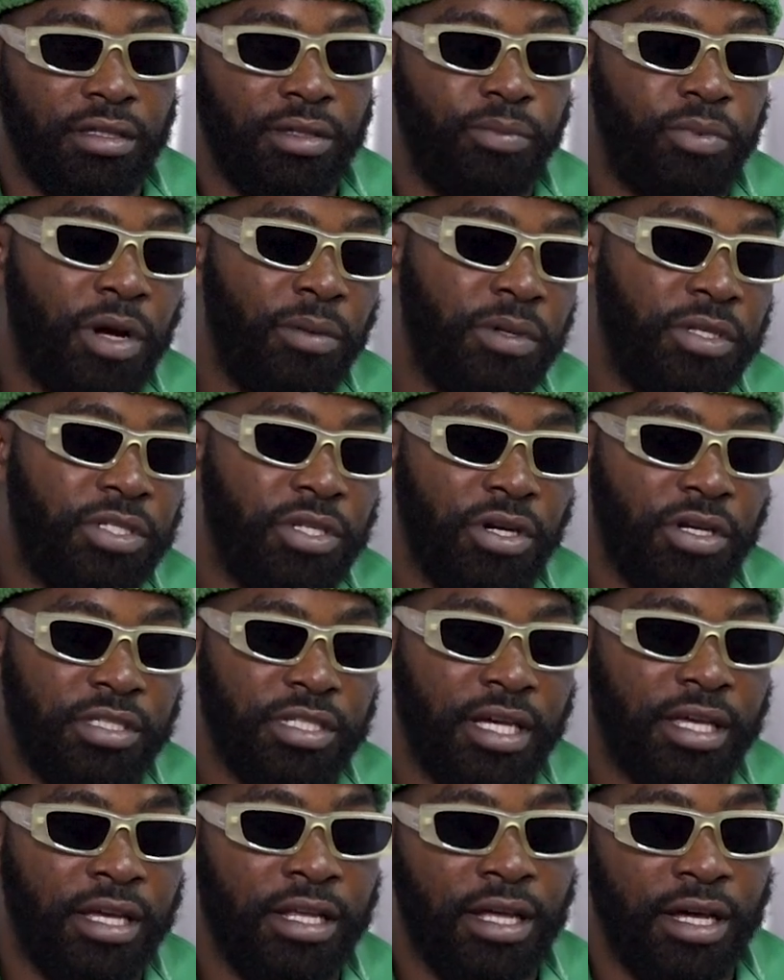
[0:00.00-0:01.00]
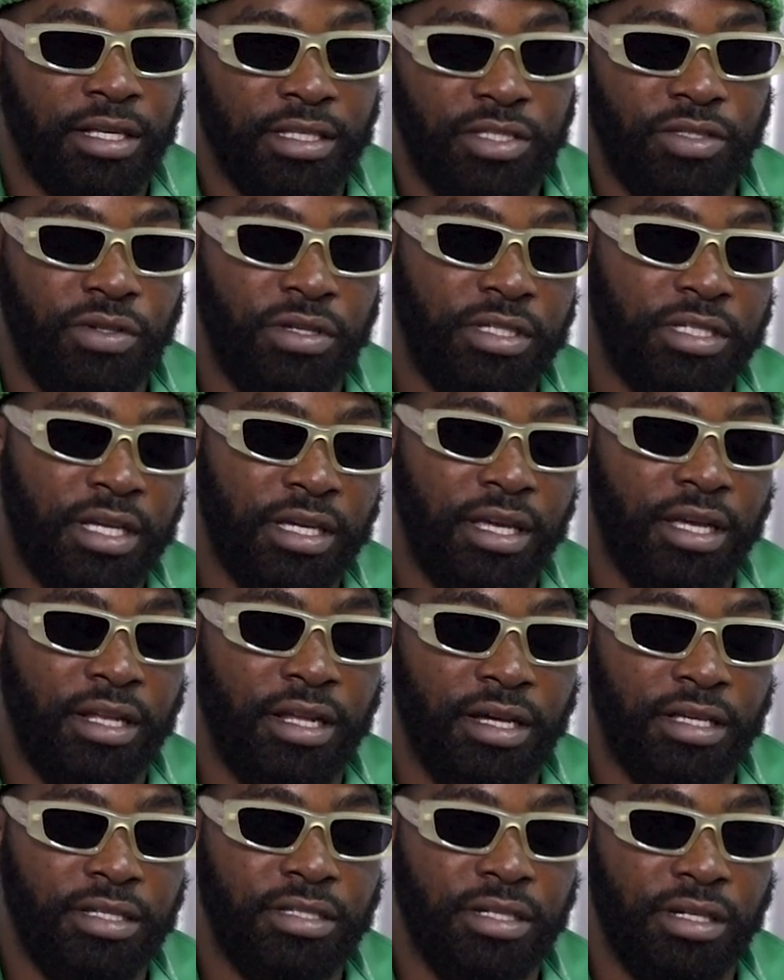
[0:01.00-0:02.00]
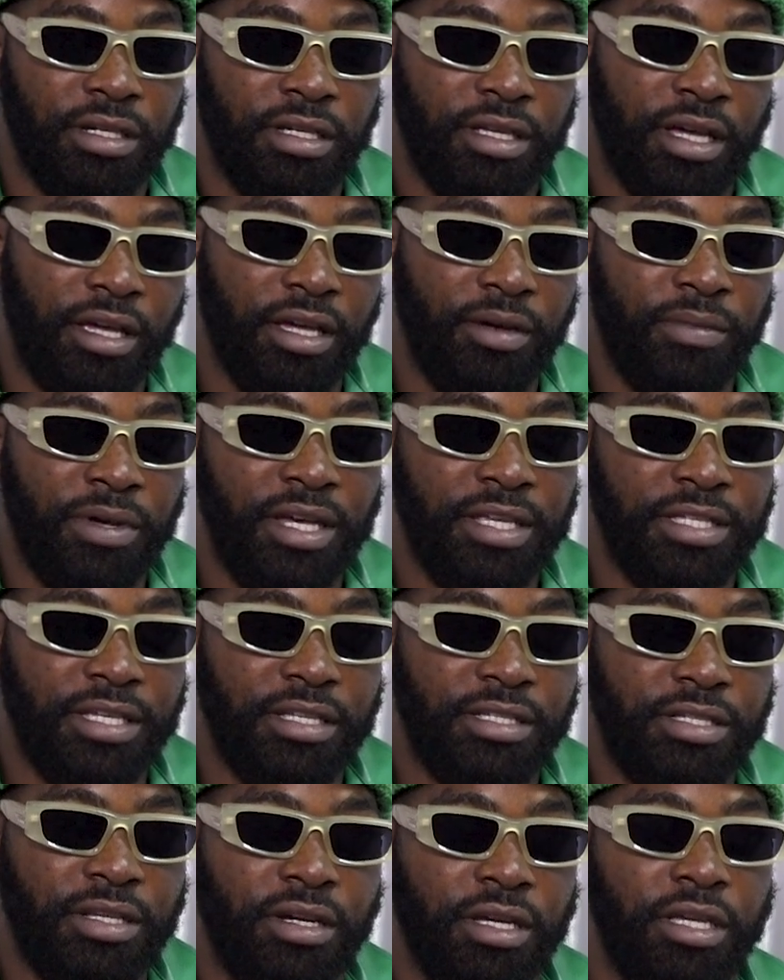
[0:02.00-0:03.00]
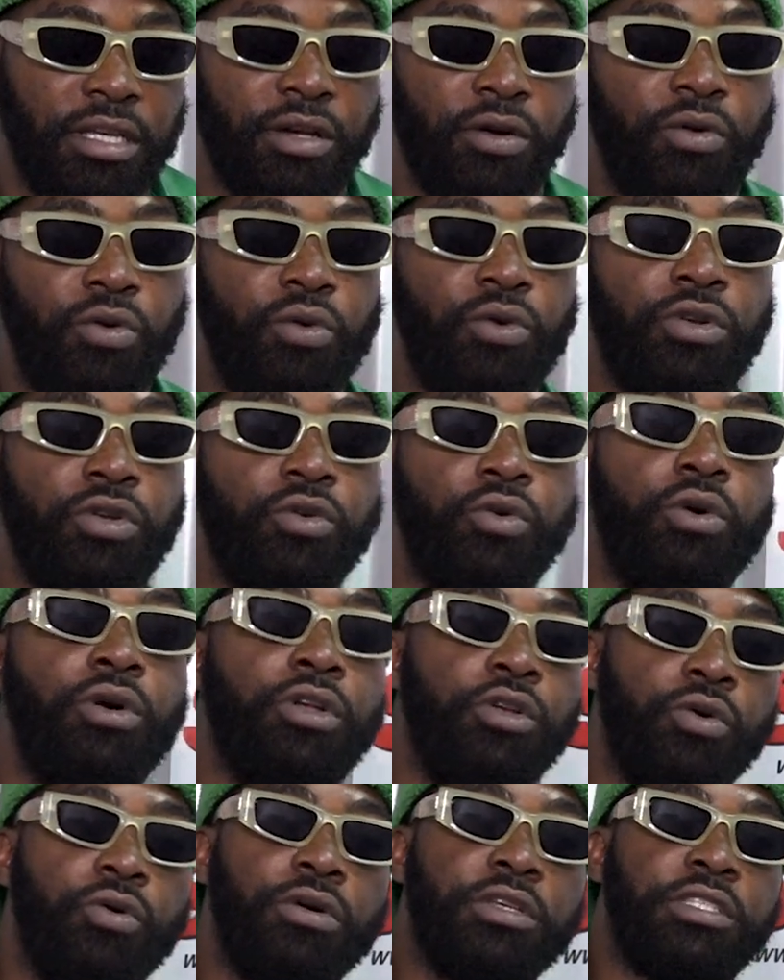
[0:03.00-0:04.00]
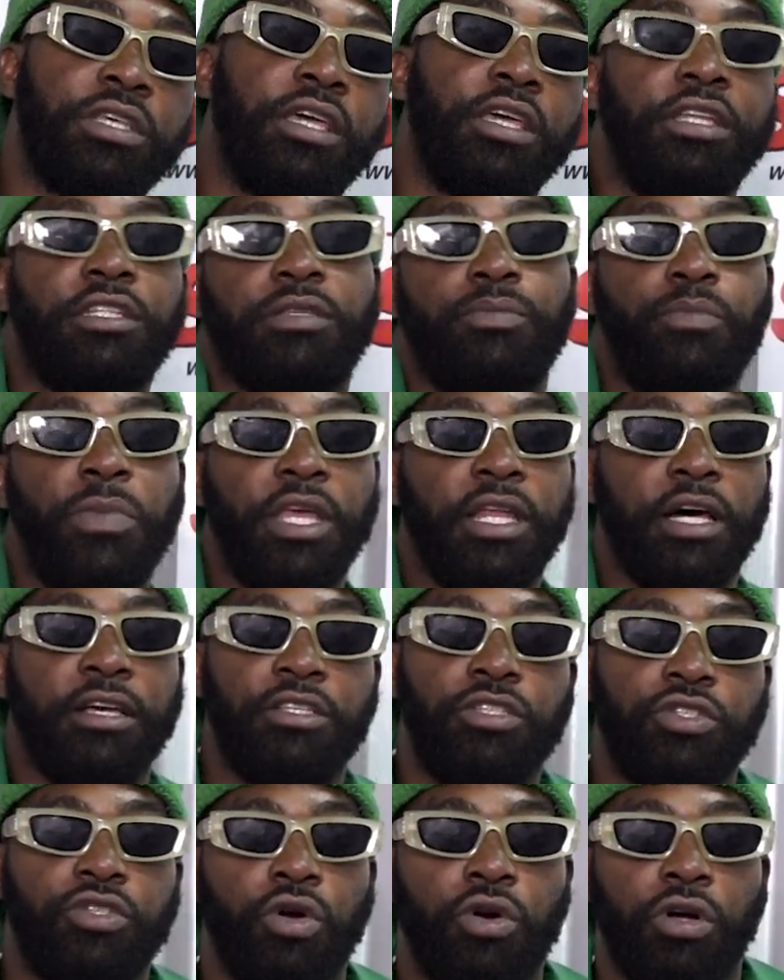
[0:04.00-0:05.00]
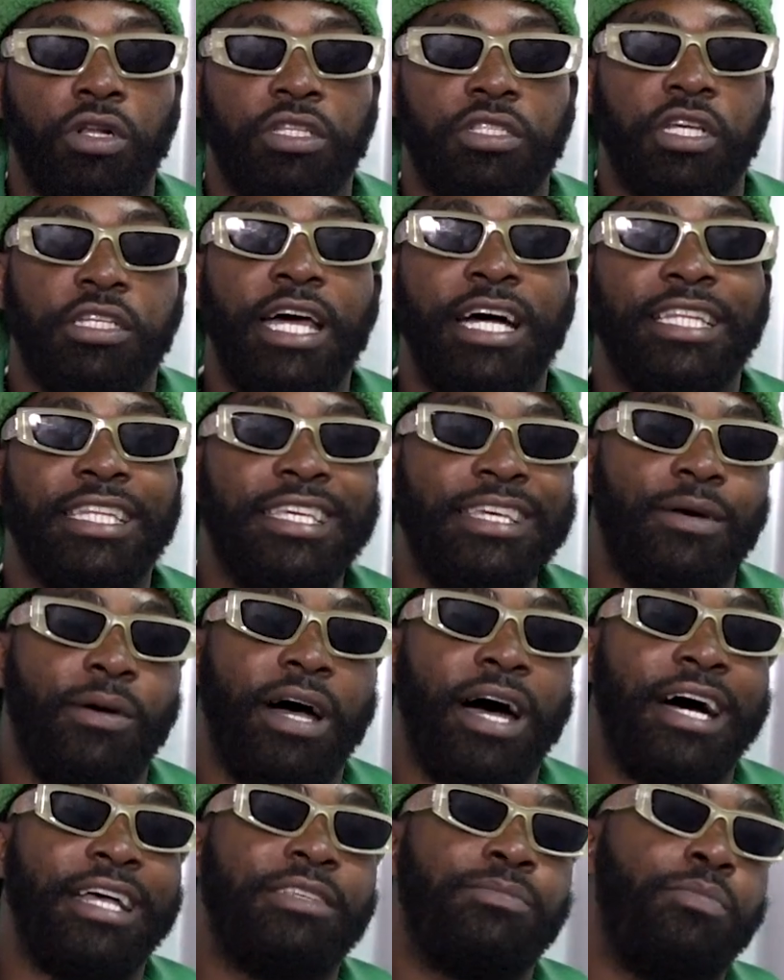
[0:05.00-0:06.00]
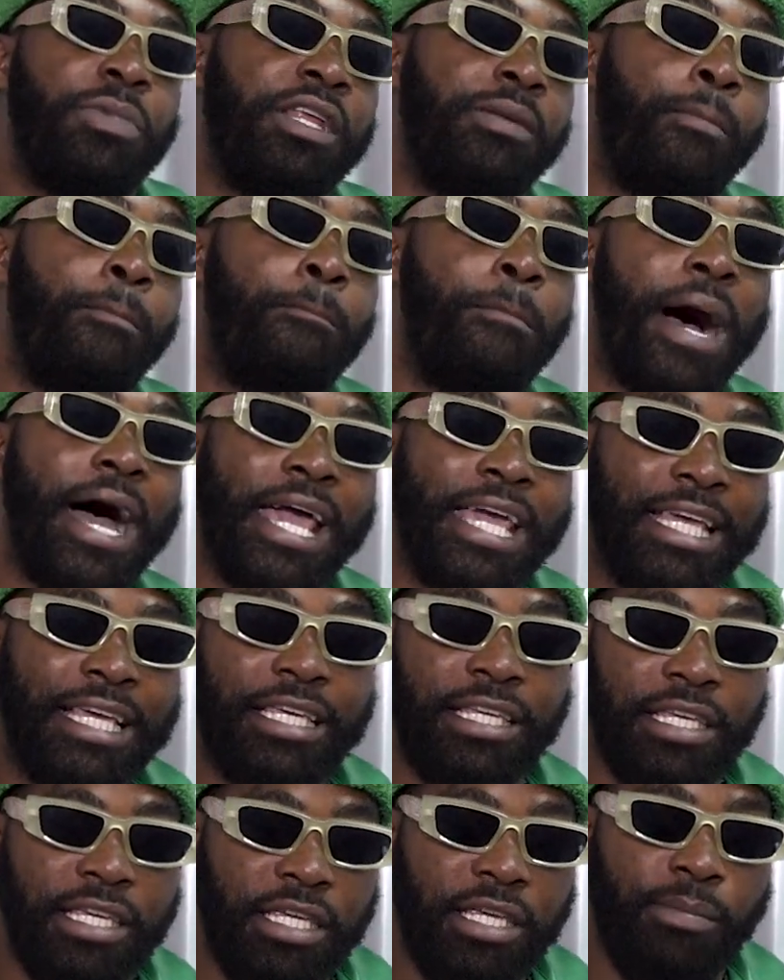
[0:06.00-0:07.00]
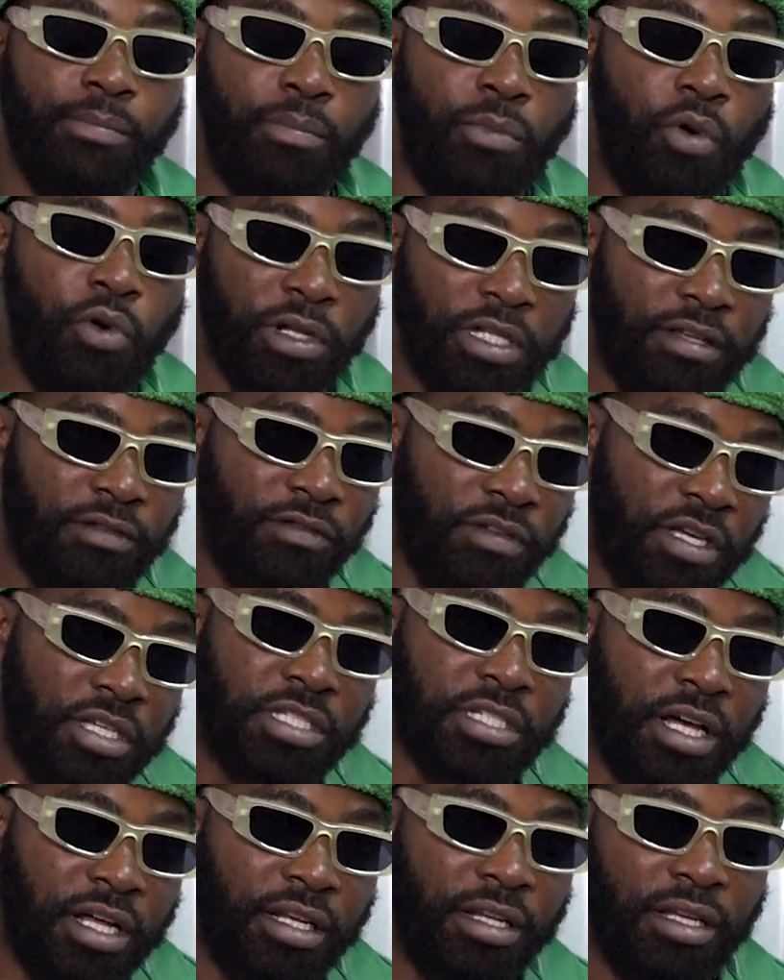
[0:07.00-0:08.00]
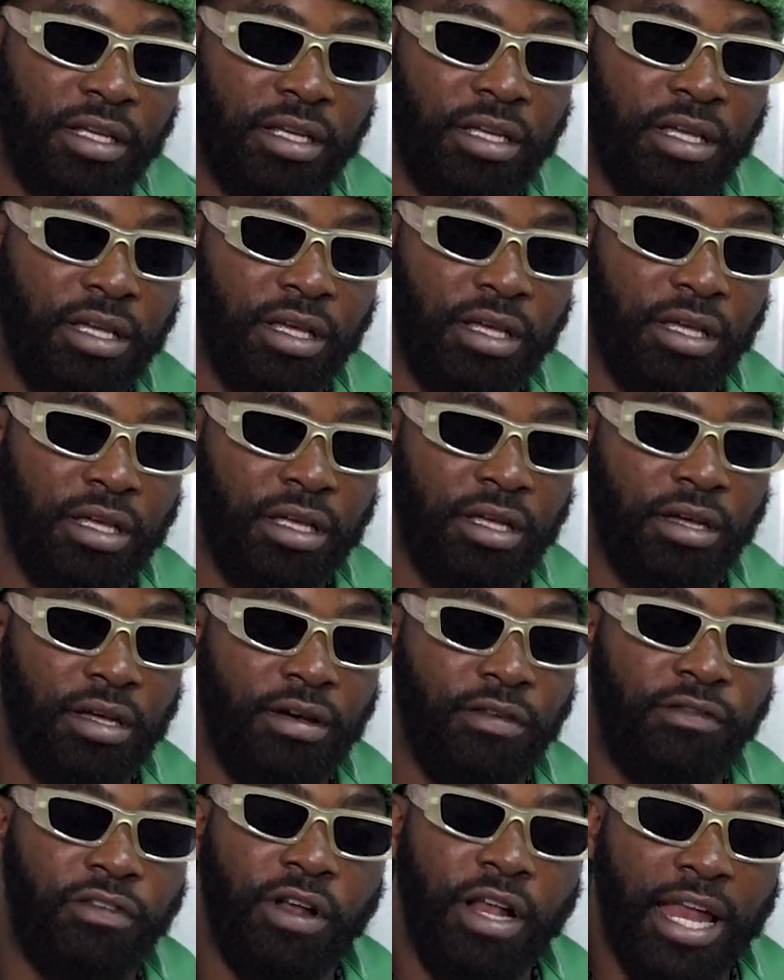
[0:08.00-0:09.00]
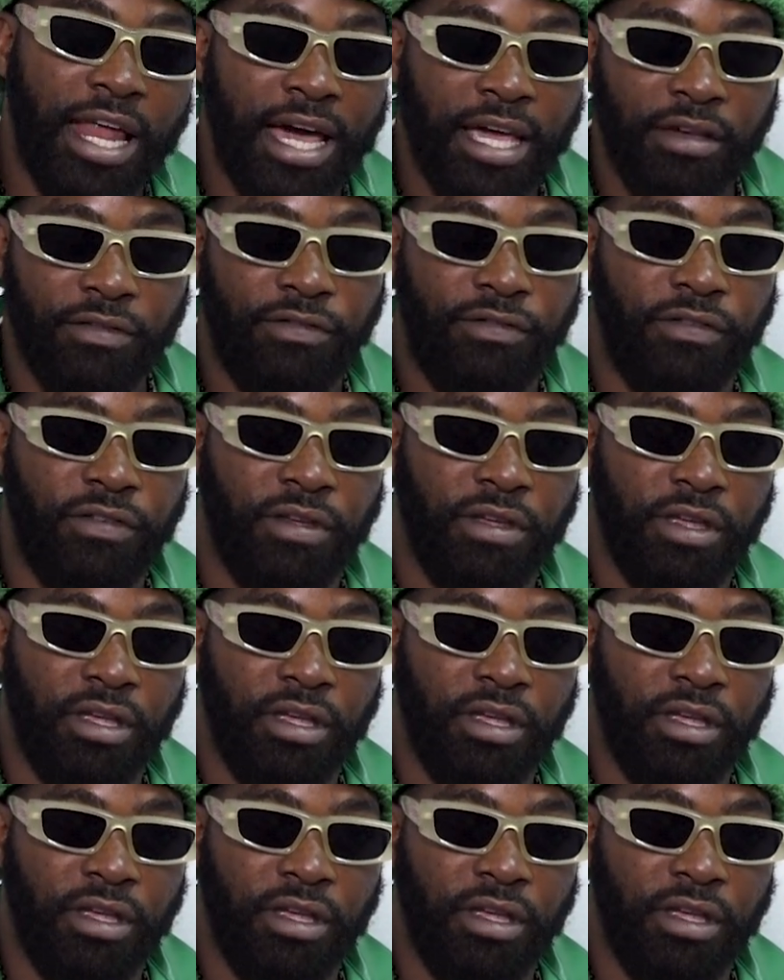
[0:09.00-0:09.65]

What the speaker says: Probably church again and streets again and so you get me? I say so. Who knows that it's been a struggle. So that has been my key motivation for life,